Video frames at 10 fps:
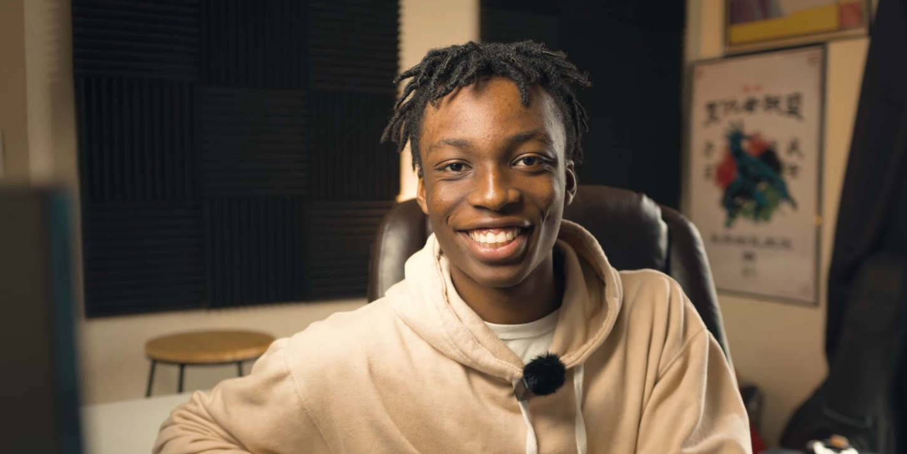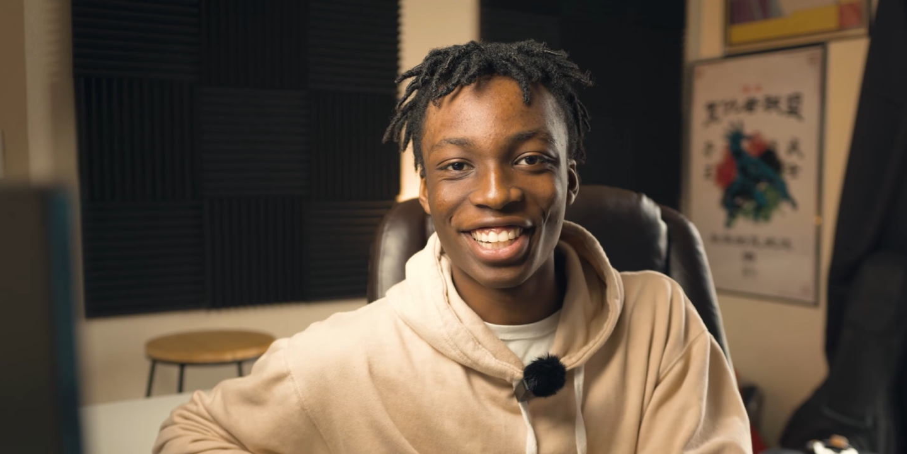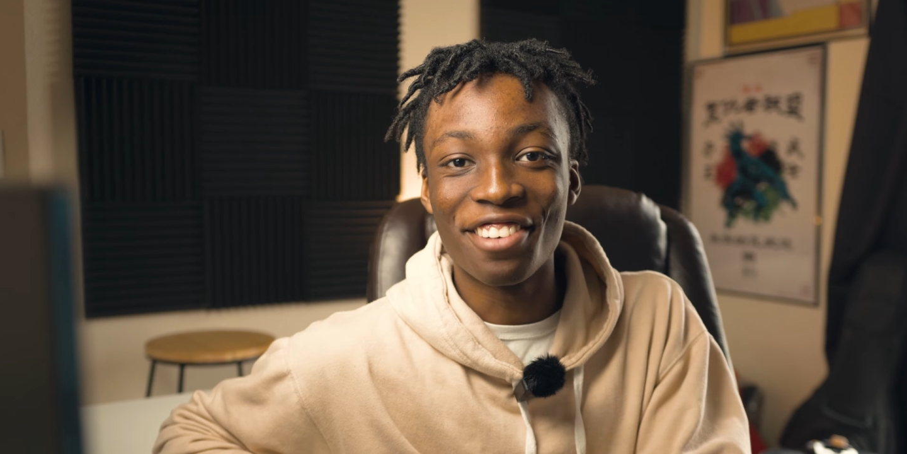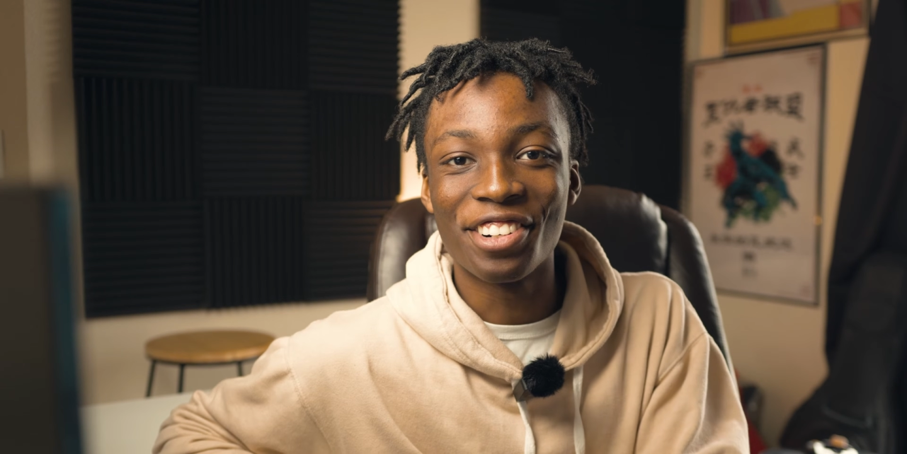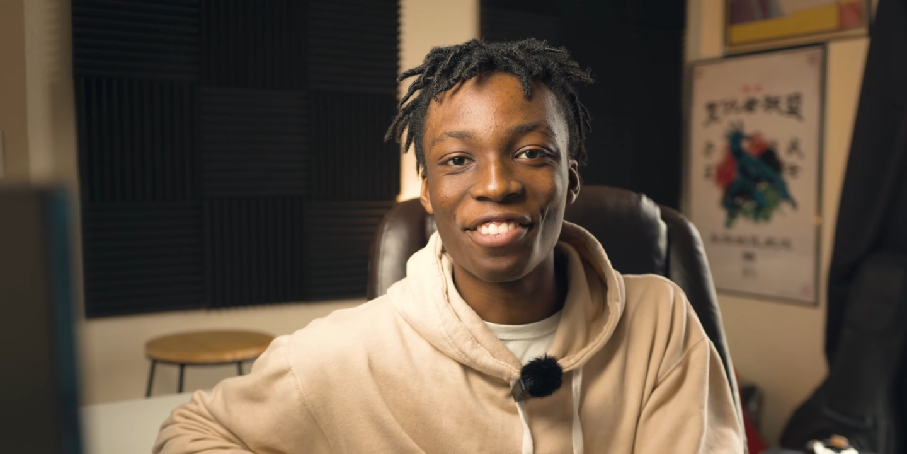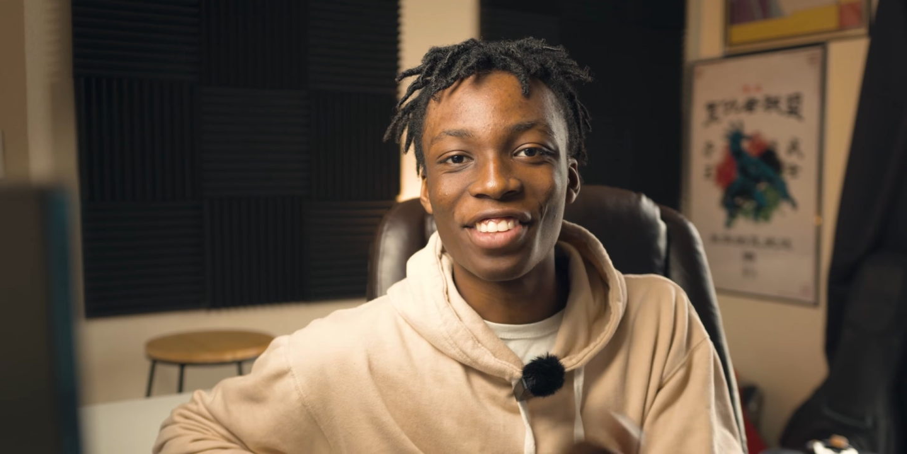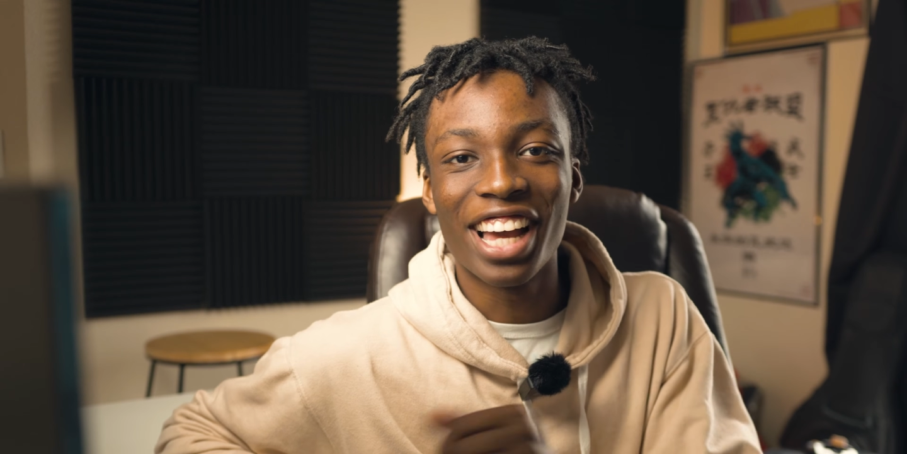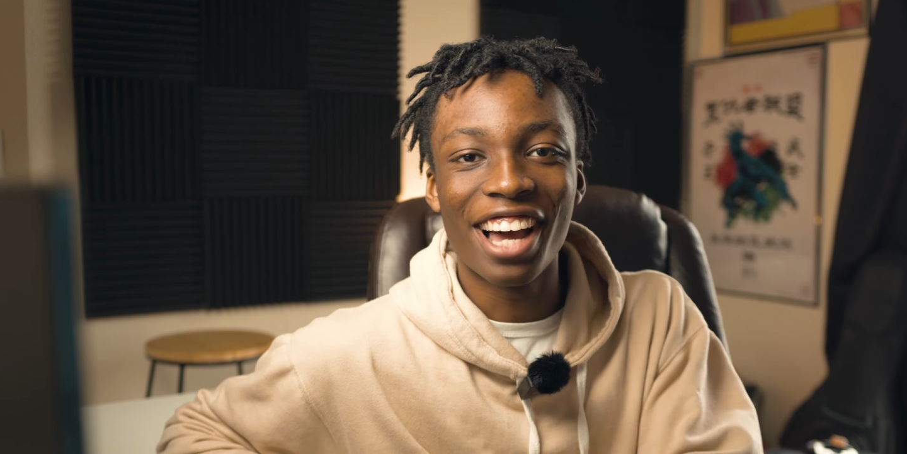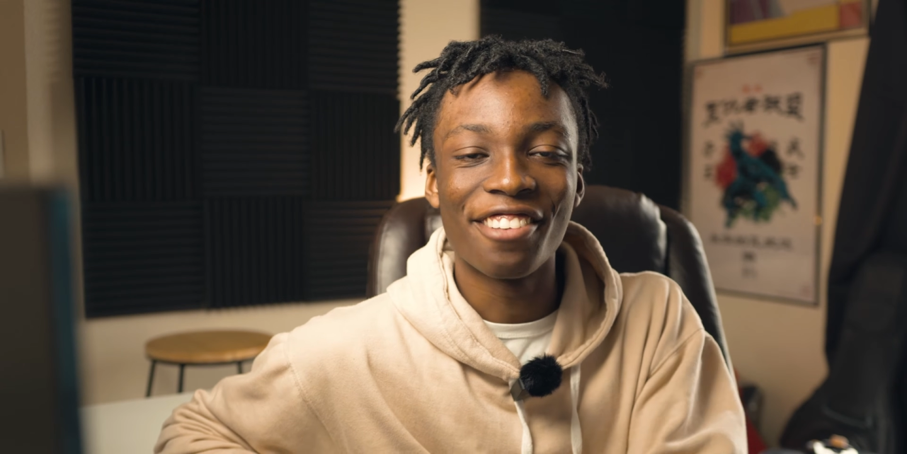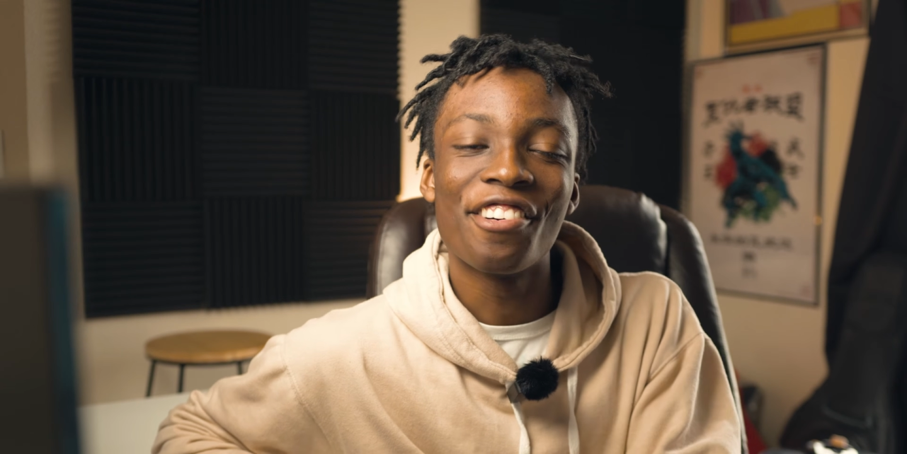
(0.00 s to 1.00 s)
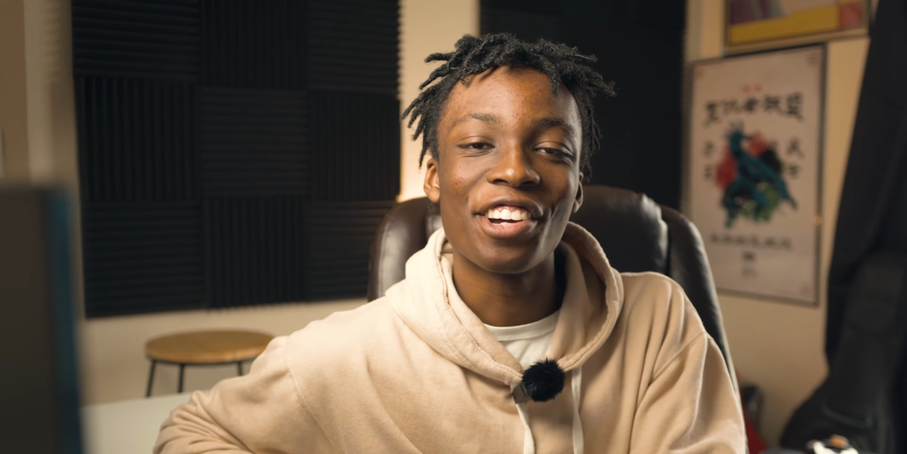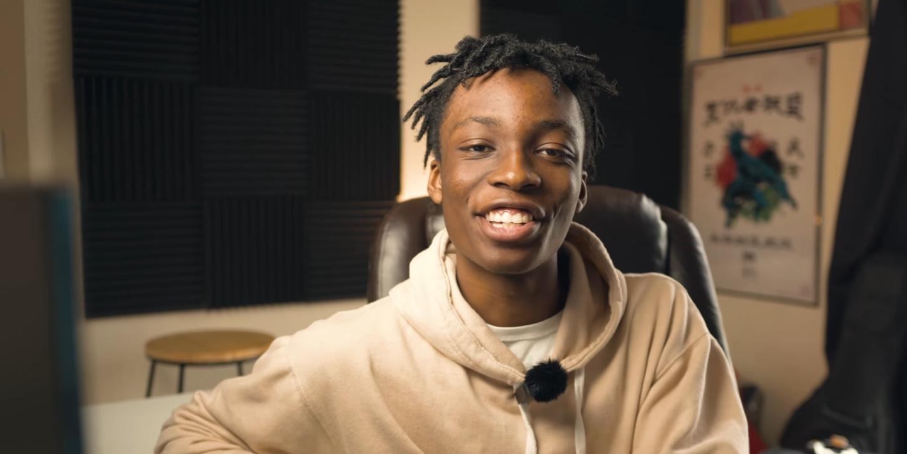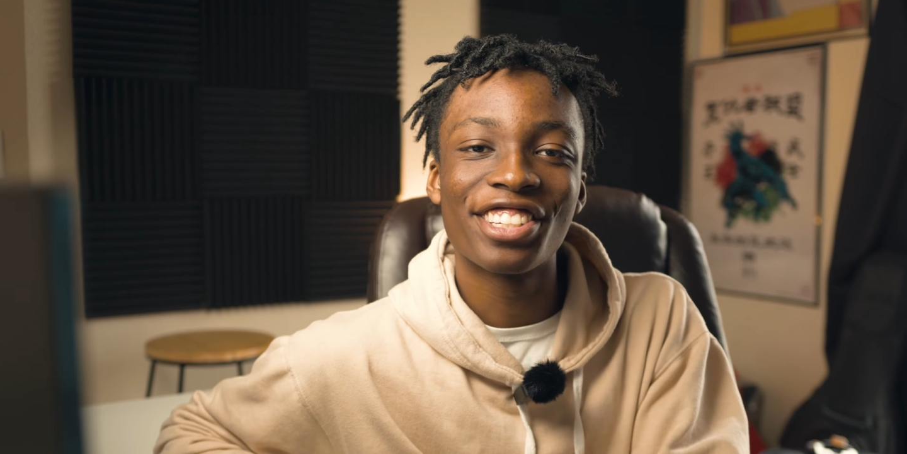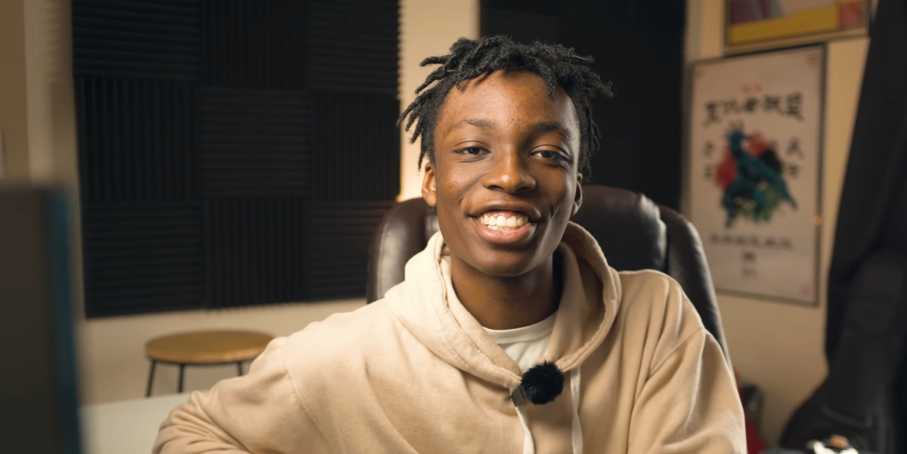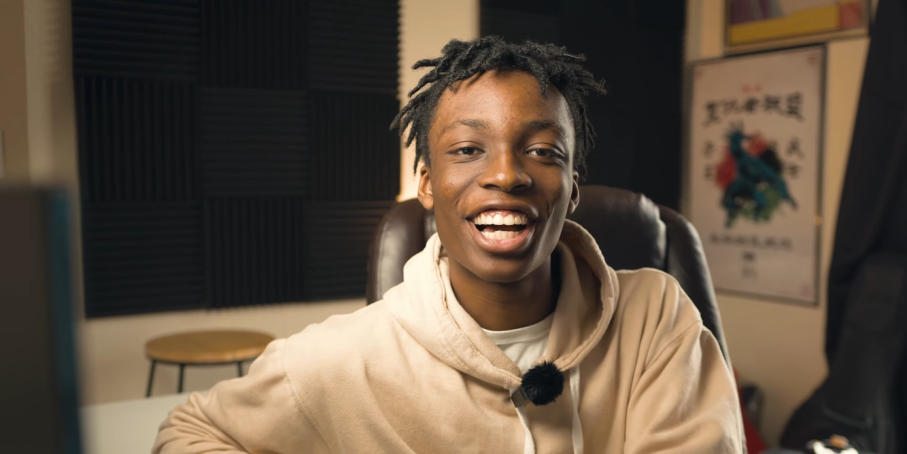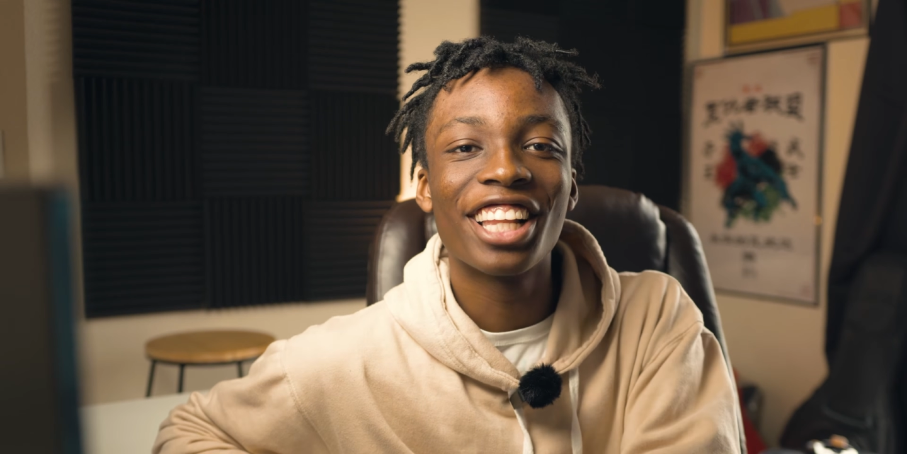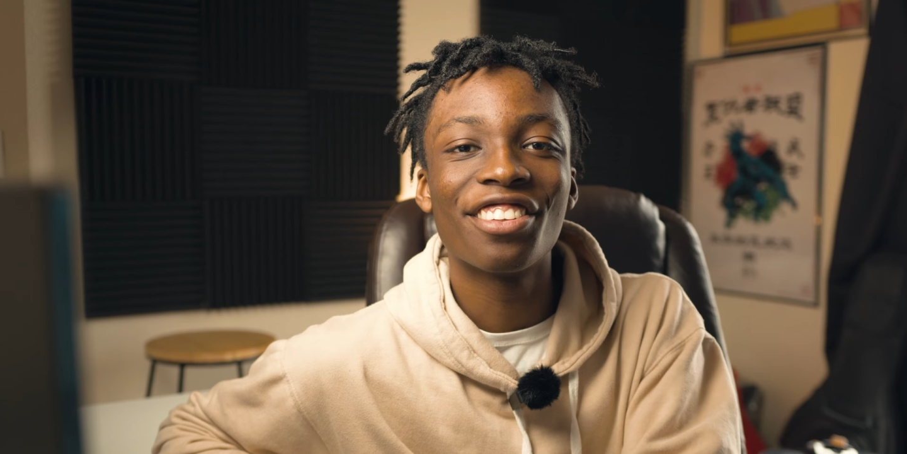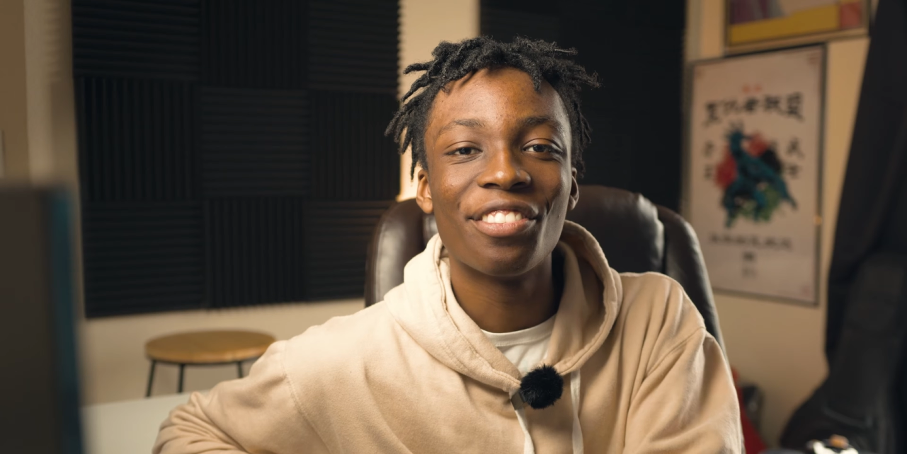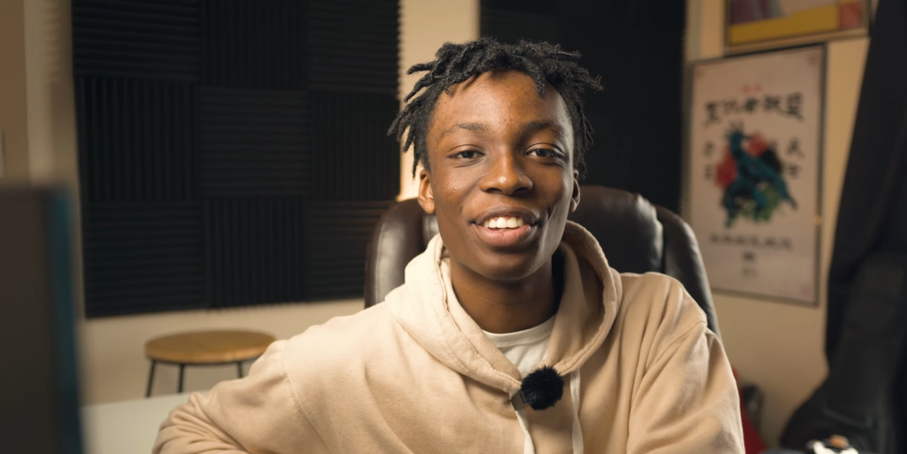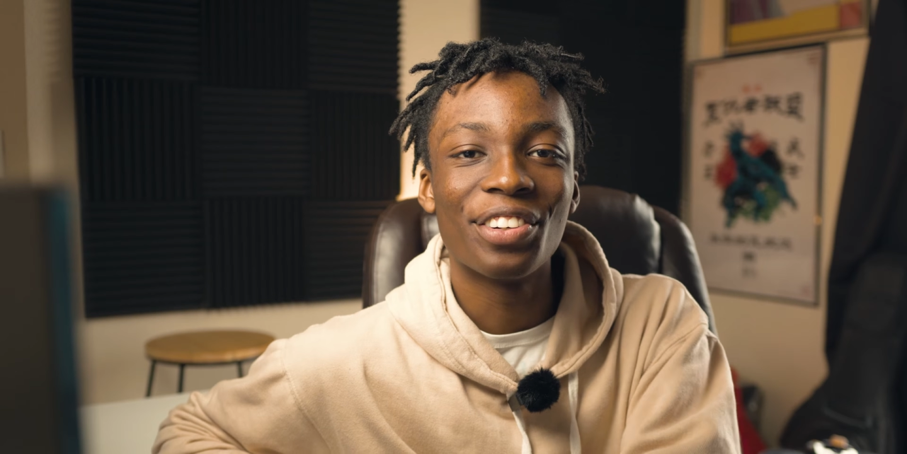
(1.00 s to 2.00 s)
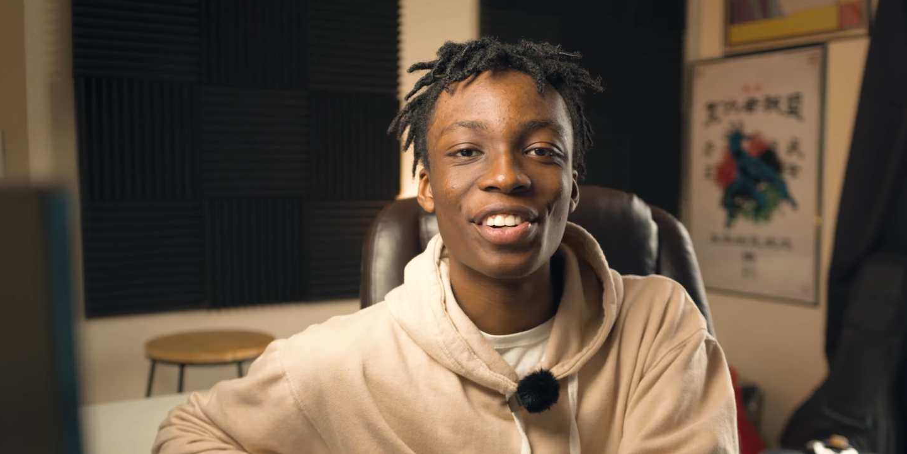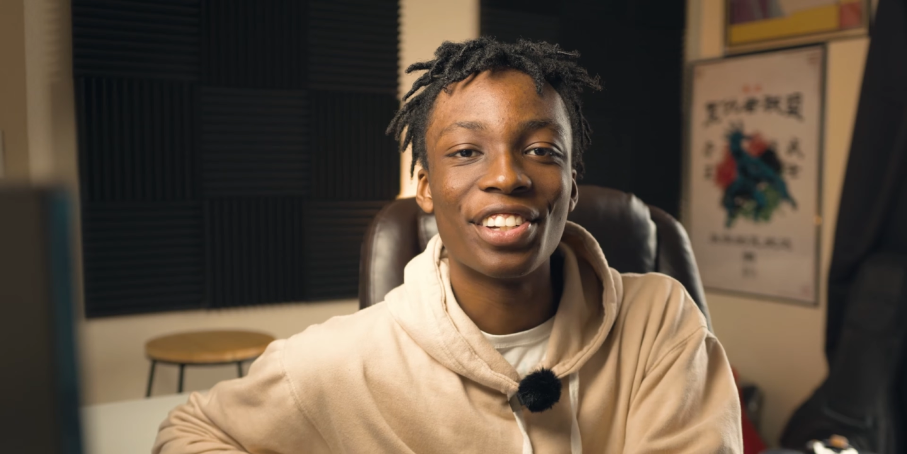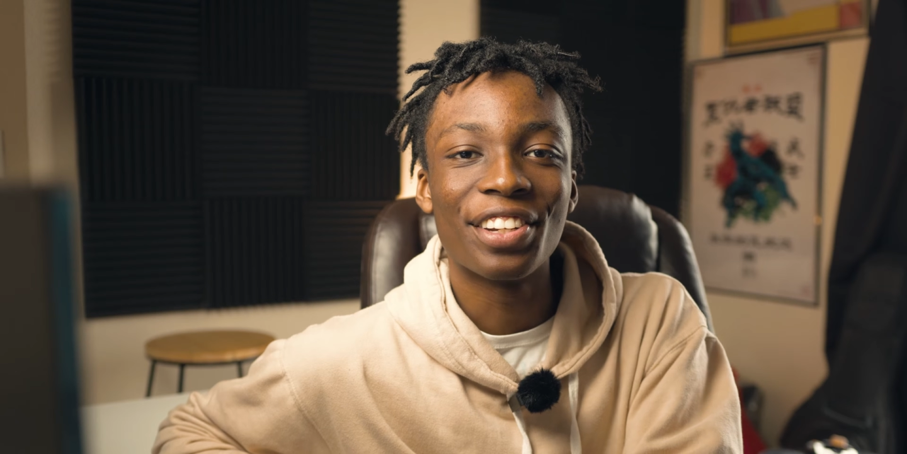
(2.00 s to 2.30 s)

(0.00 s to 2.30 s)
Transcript: cover up the out of focus shots with B-roll,